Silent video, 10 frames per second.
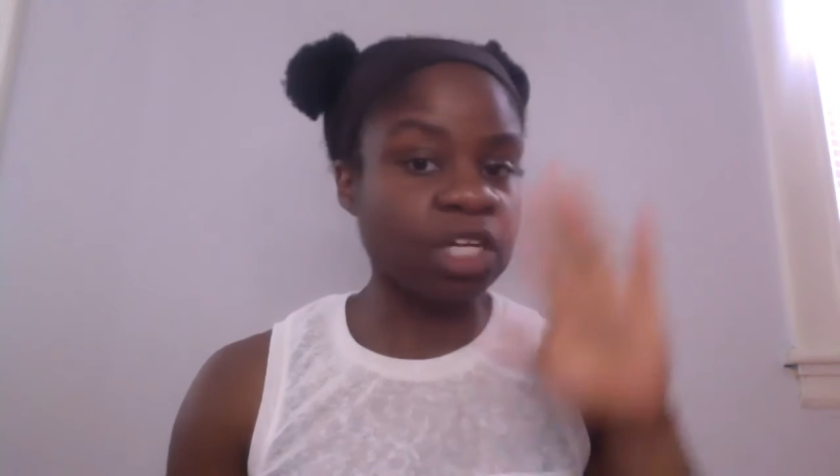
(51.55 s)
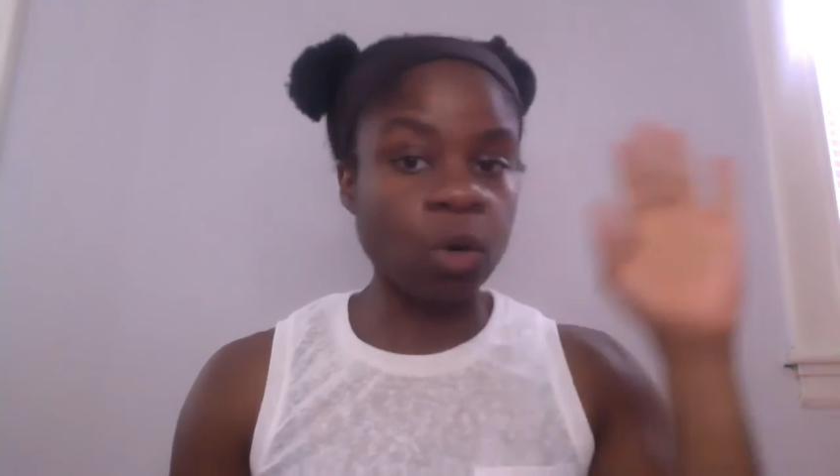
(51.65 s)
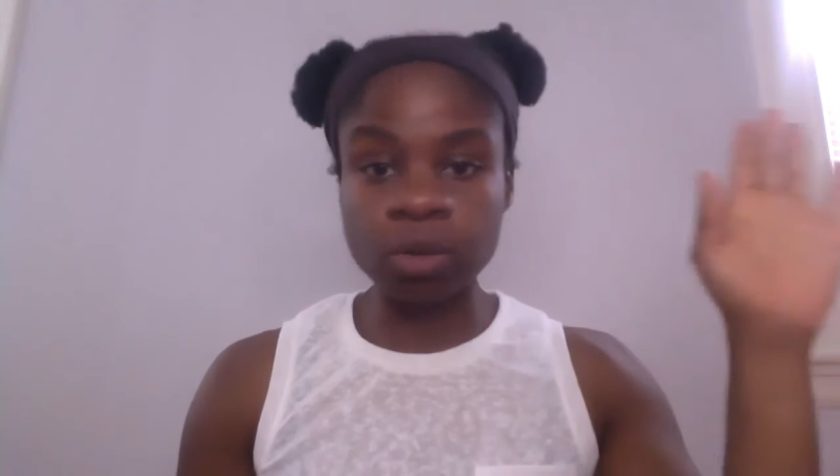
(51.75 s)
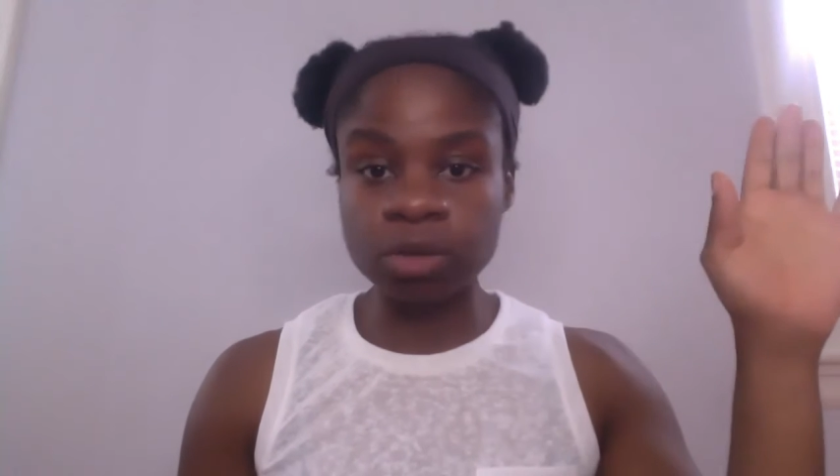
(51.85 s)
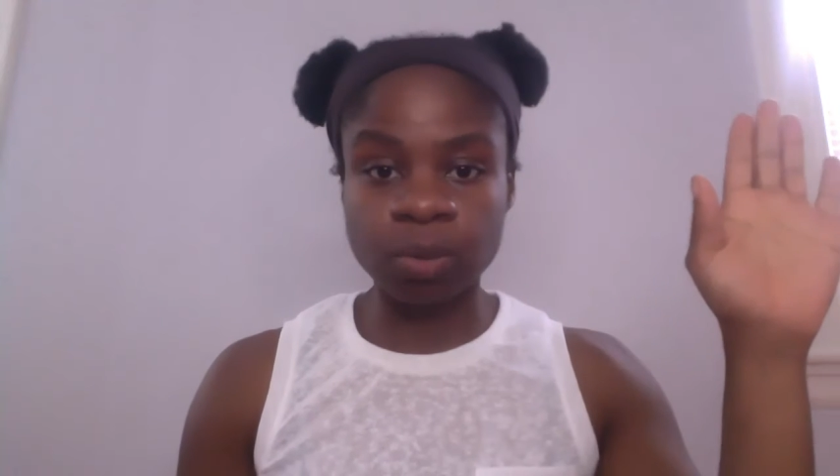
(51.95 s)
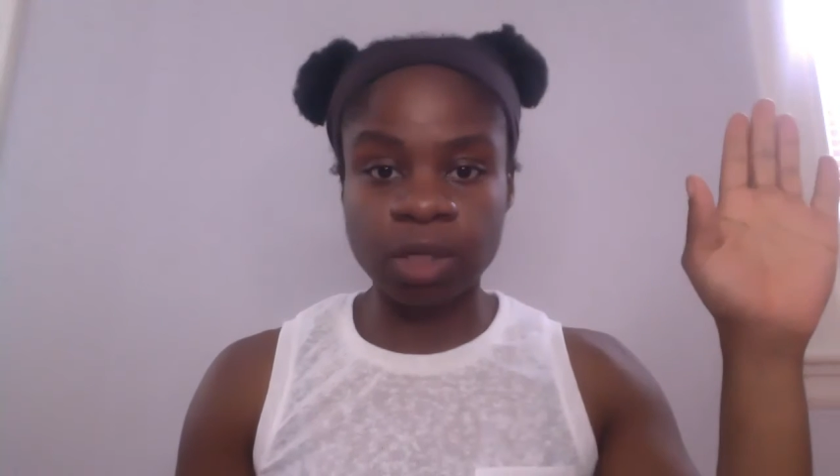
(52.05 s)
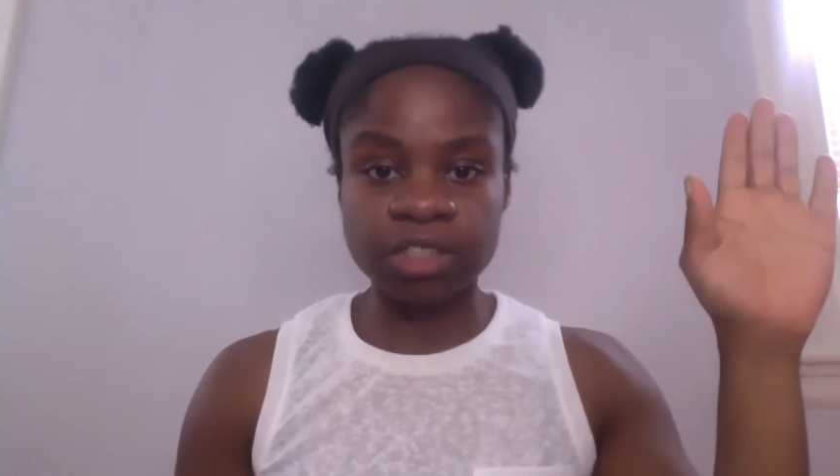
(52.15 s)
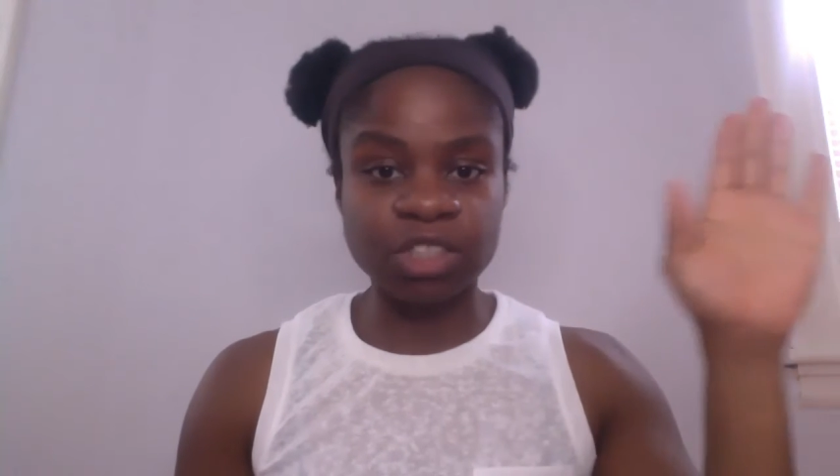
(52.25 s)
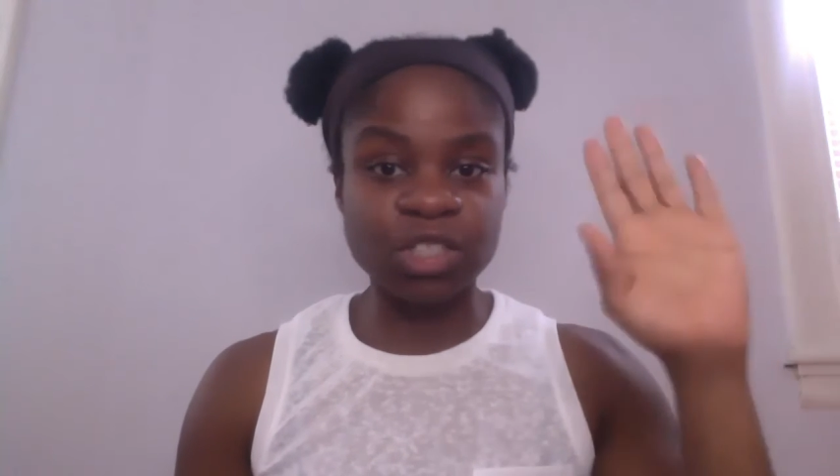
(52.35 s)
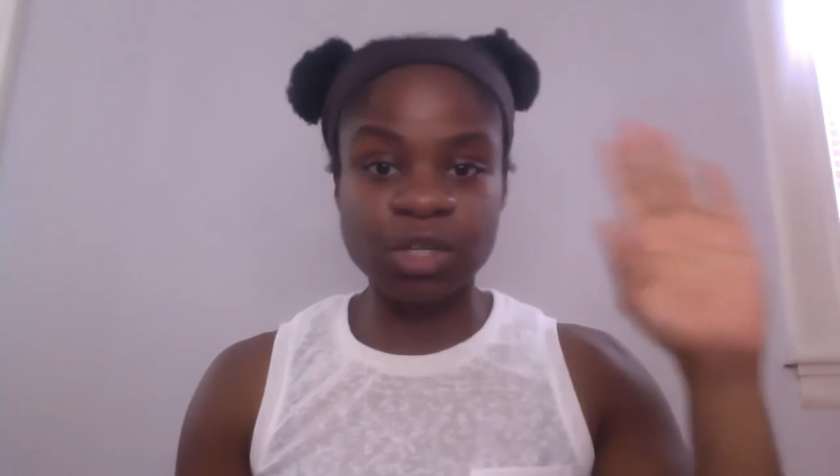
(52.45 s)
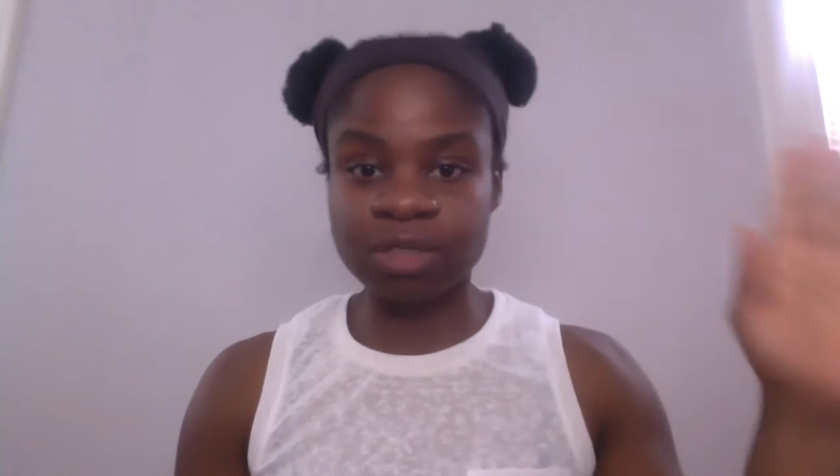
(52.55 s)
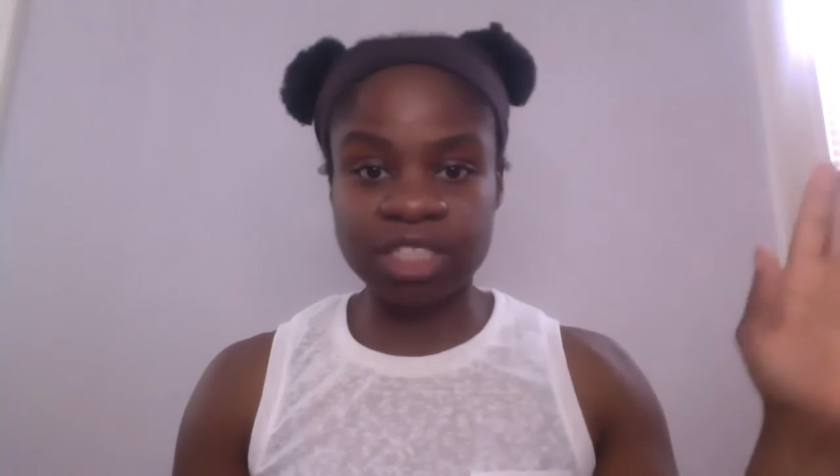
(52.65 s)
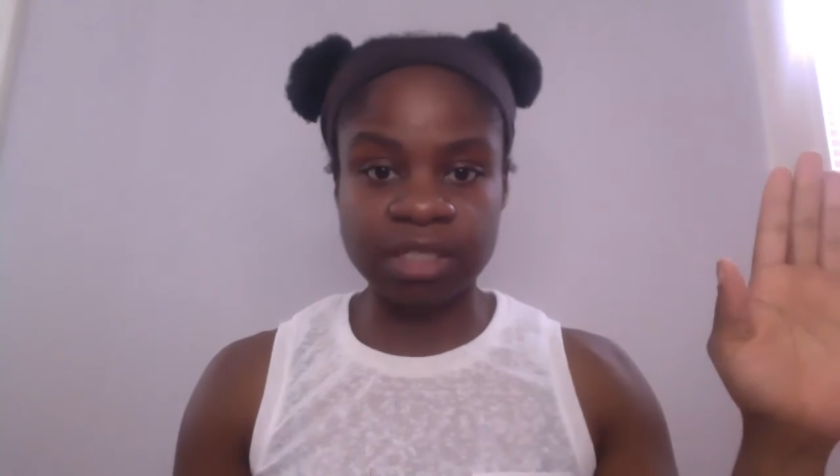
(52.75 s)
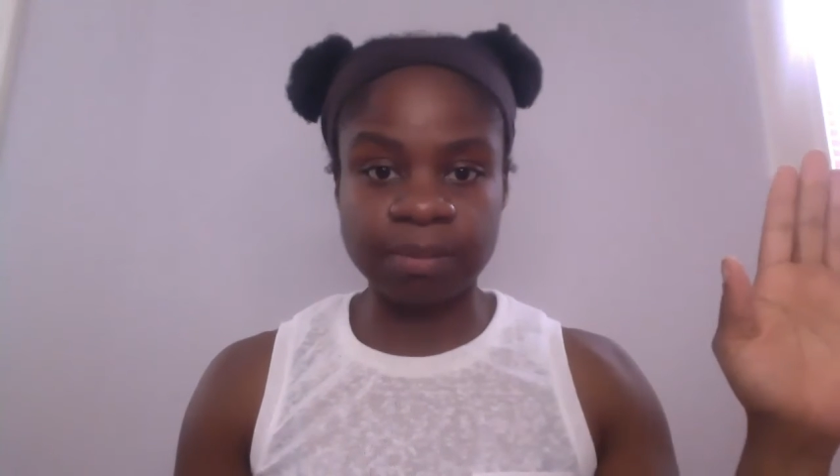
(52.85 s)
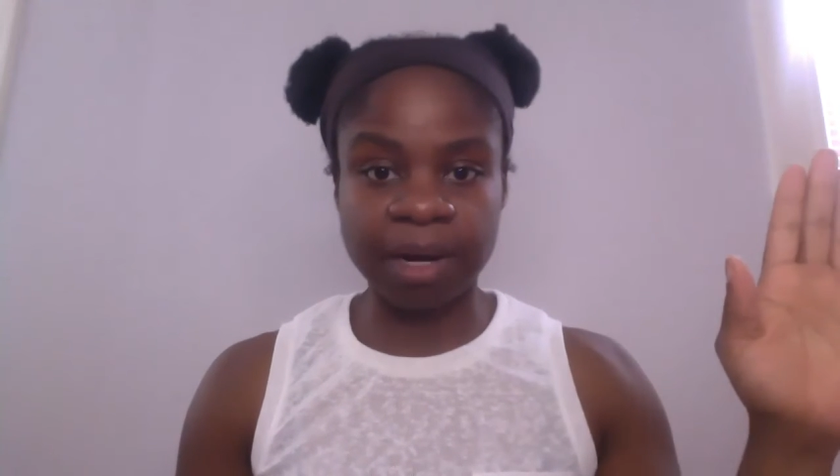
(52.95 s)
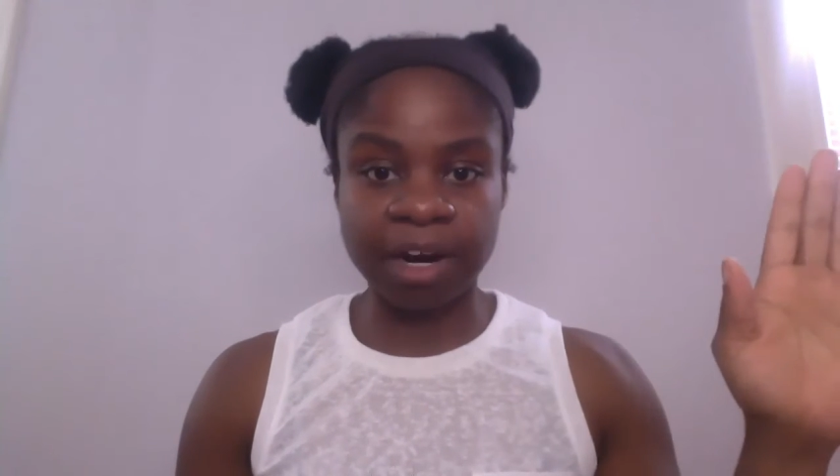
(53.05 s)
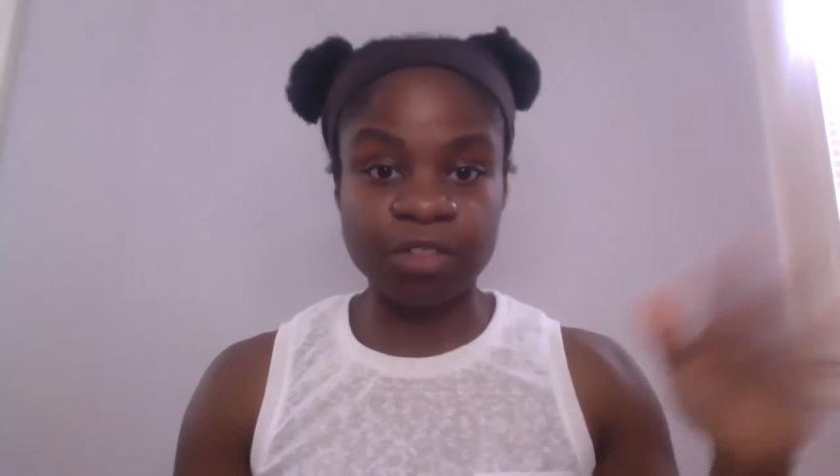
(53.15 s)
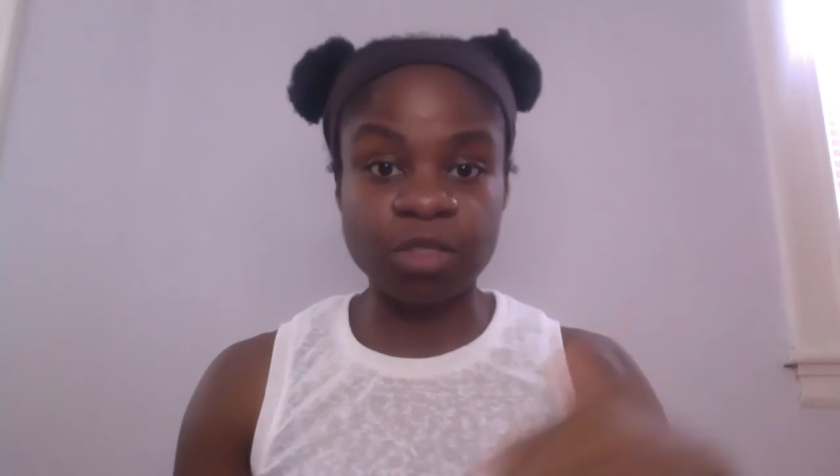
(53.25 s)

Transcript: The old ones don't disappear.